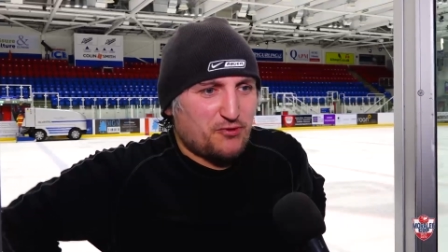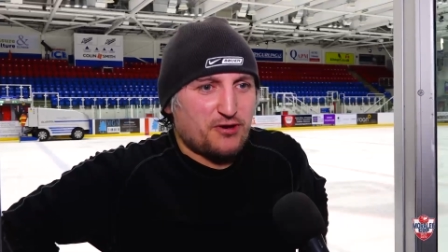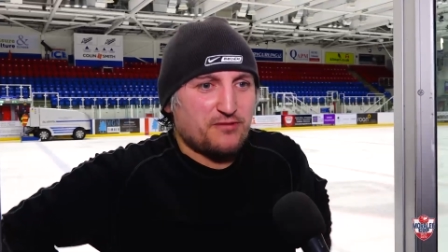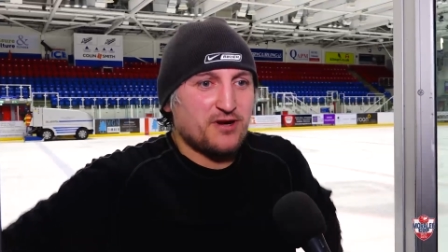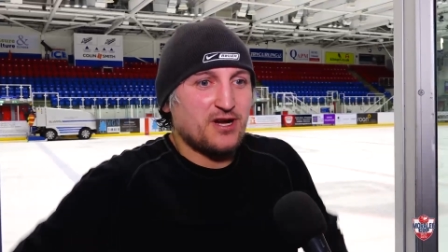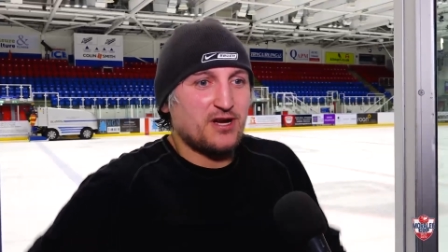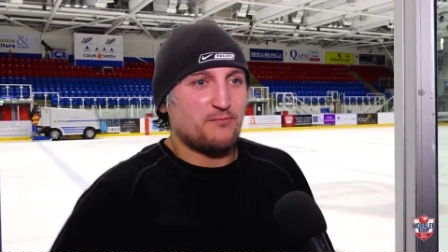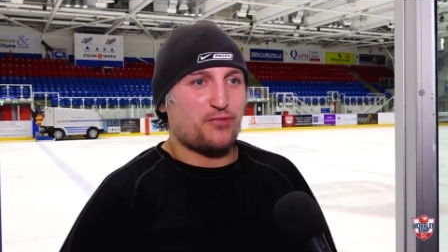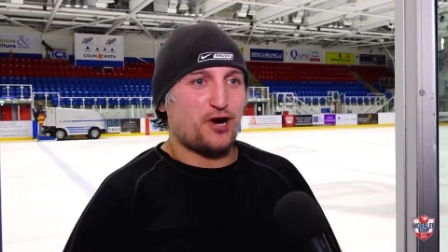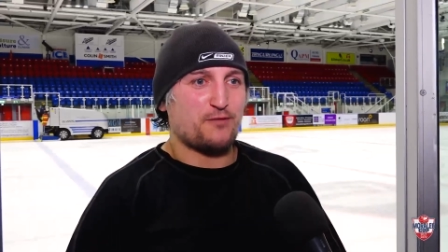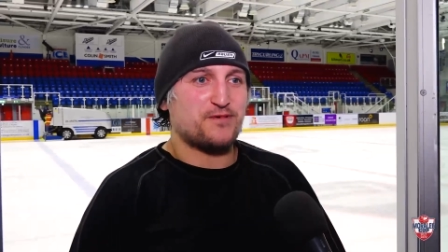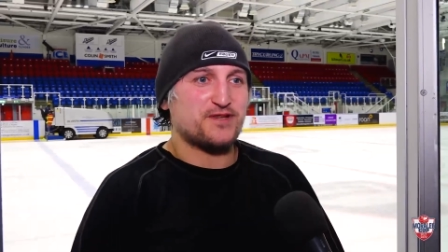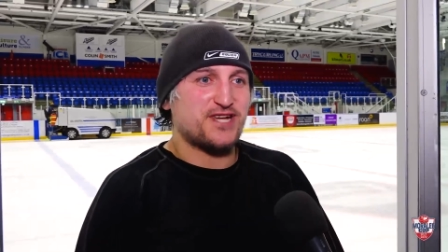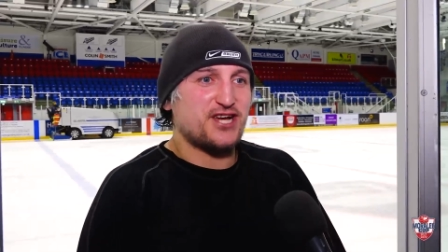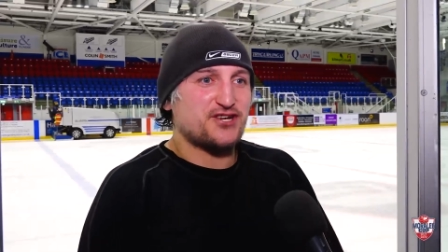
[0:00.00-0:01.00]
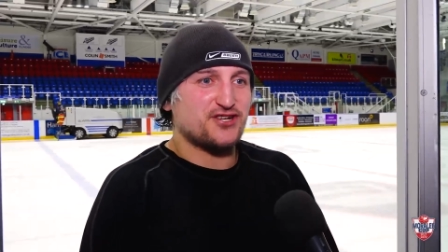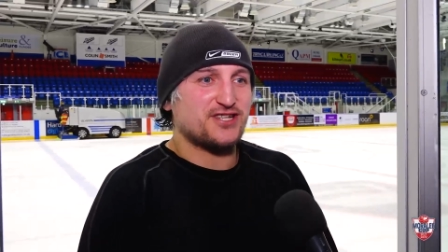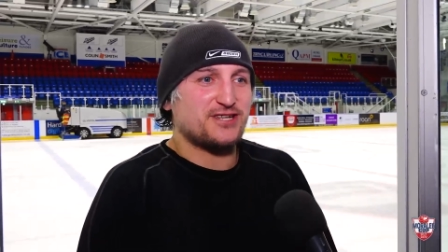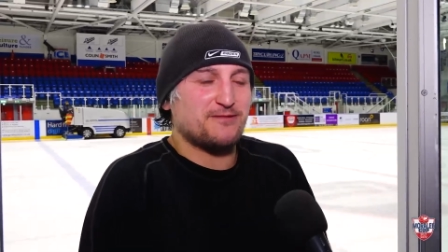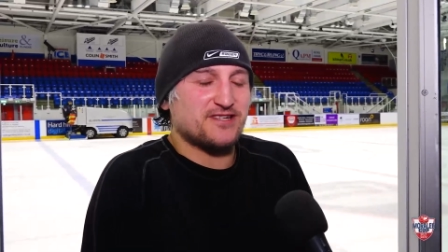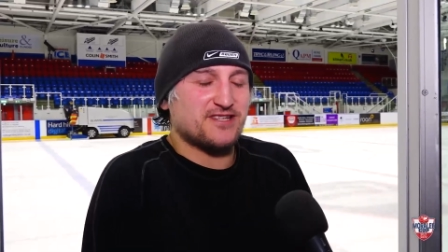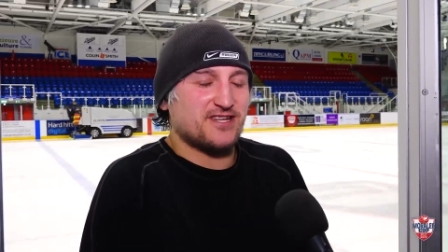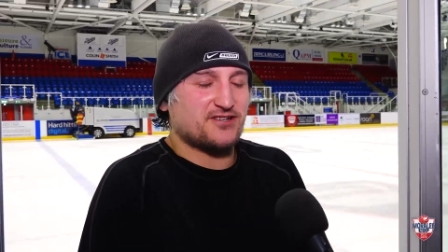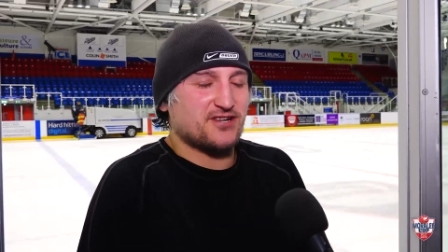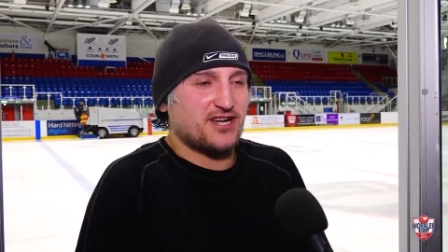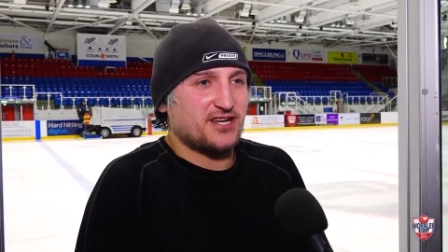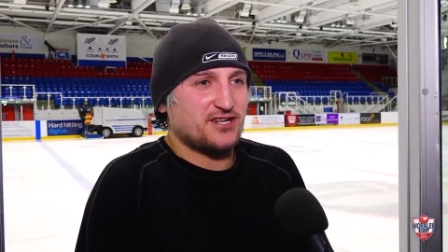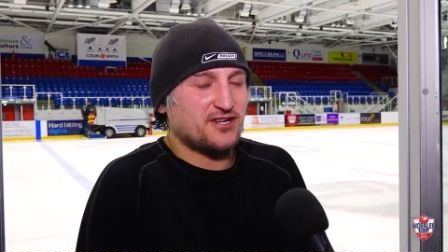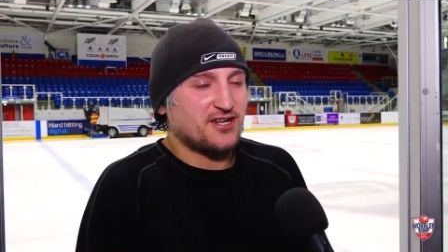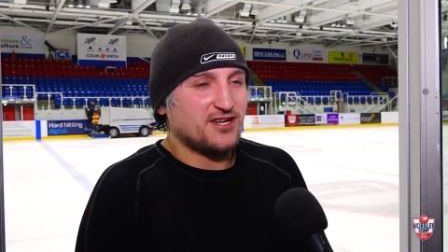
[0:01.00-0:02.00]
more puck possession team instead of
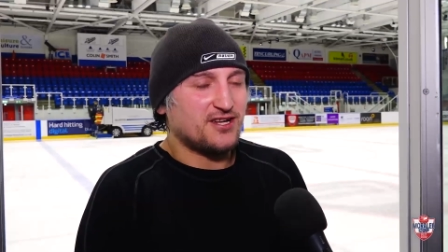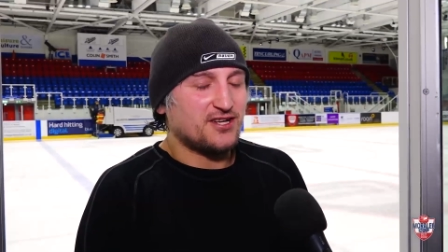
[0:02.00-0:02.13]
trying to